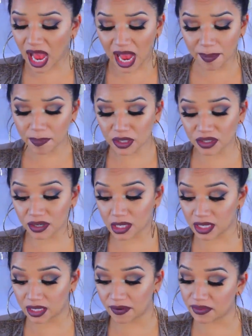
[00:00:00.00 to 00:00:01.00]
I
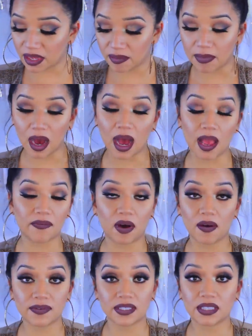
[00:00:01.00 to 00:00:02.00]
personally love them. I've
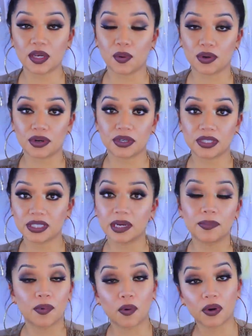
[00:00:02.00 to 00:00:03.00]
obviously ordered
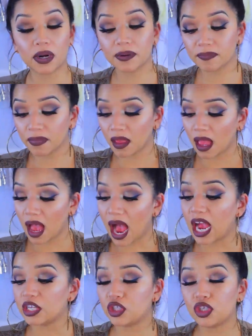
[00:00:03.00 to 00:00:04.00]
some more.
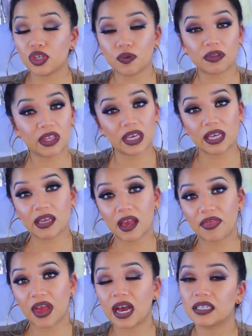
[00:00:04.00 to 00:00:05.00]
I do think
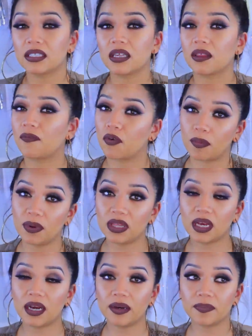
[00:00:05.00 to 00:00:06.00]
that the
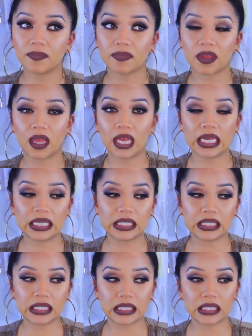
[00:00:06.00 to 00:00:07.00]
formula
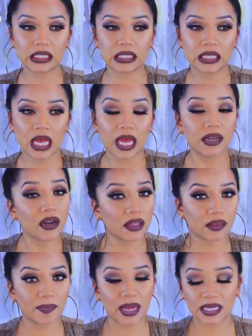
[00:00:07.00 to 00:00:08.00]
is
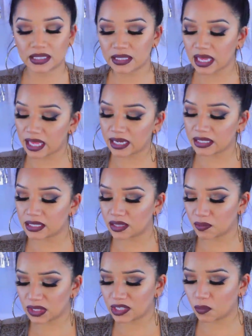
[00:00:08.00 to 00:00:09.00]
not the best. And
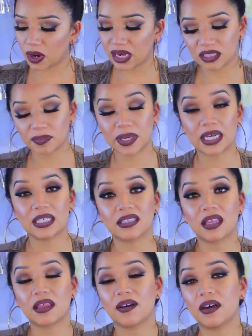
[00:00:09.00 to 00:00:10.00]
the reason why is because
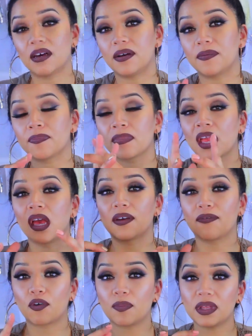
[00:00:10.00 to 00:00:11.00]
the
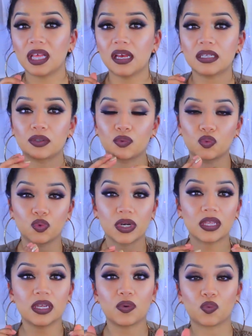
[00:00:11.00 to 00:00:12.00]
formula is
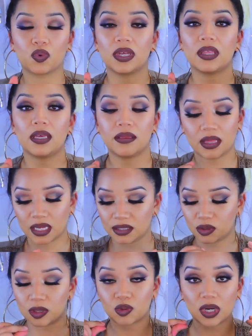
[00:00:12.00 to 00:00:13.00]
really, really
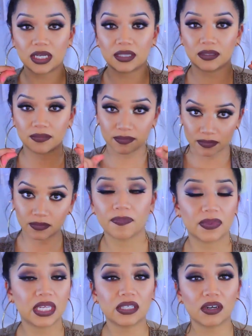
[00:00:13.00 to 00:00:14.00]
thin. So it dries.
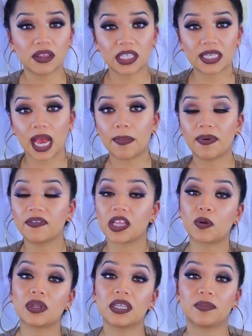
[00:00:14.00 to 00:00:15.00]
These are not the type of
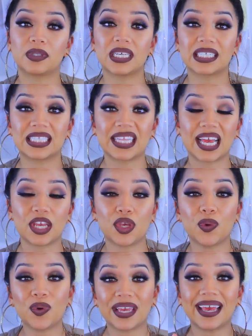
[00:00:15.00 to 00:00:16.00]
liquid lipsticks that
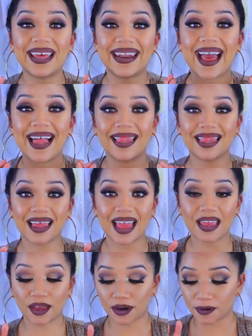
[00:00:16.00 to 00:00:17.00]
you can
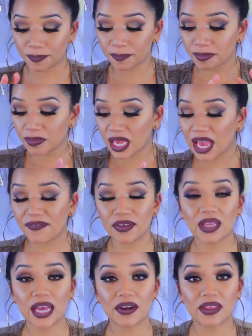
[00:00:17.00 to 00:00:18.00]
layer. If
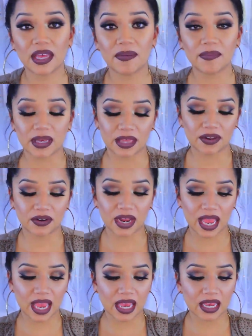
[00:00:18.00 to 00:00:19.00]
you layer them,
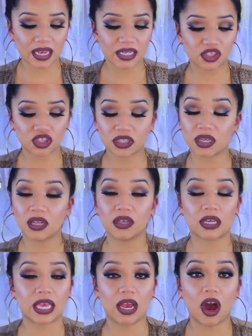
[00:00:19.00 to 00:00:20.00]
either A, it's just going to
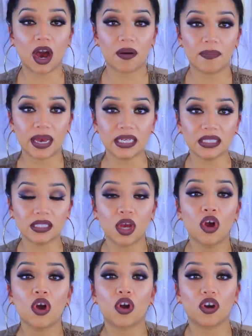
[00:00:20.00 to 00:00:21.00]
look a hot mess,
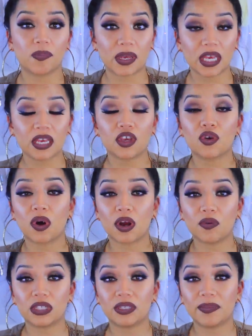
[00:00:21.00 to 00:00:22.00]
or B, you
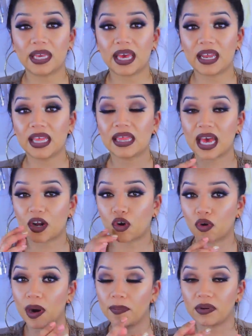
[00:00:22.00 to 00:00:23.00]
are going to be getting that
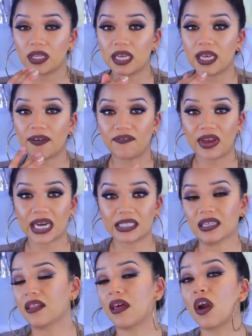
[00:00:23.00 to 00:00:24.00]
crumbling
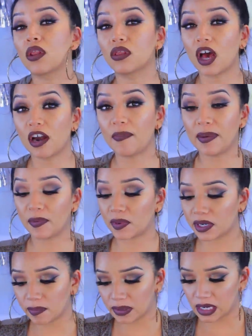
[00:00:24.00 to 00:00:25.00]
effect that a lot of people
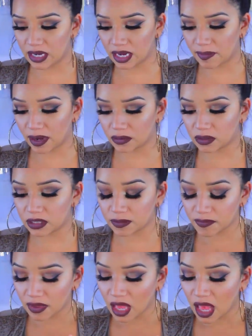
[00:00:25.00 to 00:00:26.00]
were complaining about.
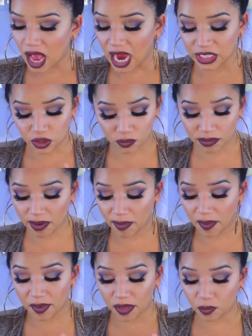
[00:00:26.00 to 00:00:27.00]
I don't
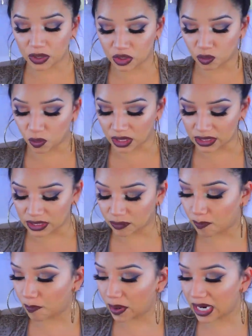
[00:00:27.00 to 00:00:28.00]
remember with which
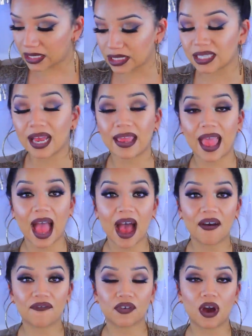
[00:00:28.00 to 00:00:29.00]
ones, but I
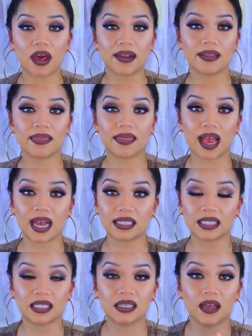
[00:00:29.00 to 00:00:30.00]
have gotten
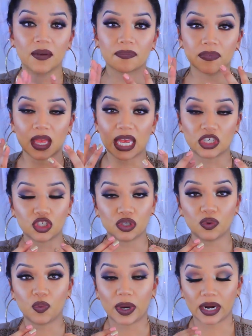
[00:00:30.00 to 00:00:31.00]
that
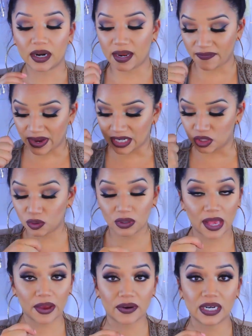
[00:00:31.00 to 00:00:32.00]
issue where if I do
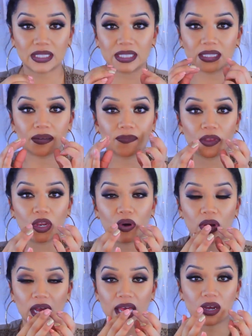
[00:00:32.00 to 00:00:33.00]
layer it, you
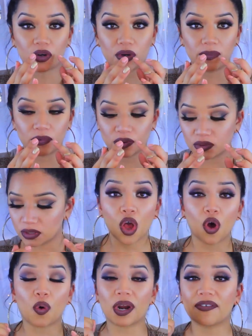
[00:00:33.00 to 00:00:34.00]
know, it kind of crumbles.
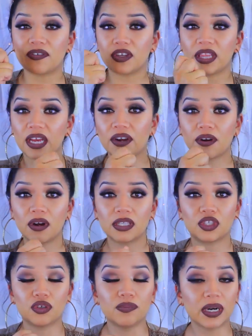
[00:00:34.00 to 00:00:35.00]
Or if you layer
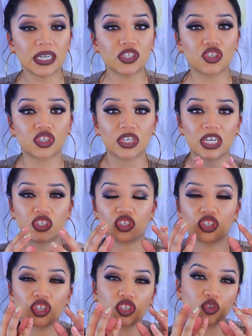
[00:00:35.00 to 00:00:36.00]
on too much, it
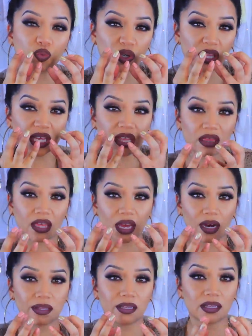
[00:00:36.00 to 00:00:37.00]
just looks really
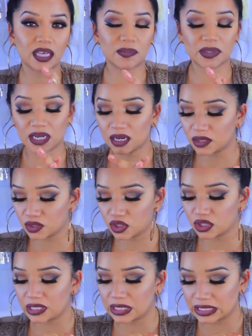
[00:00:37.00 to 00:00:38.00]
thick on the lips and it
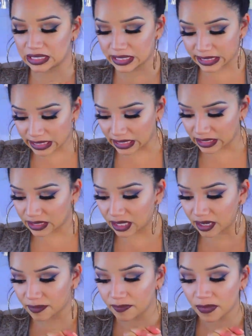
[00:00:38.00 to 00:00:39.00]
looks
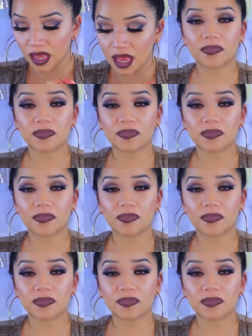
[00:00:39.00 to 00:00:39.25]
disgusting.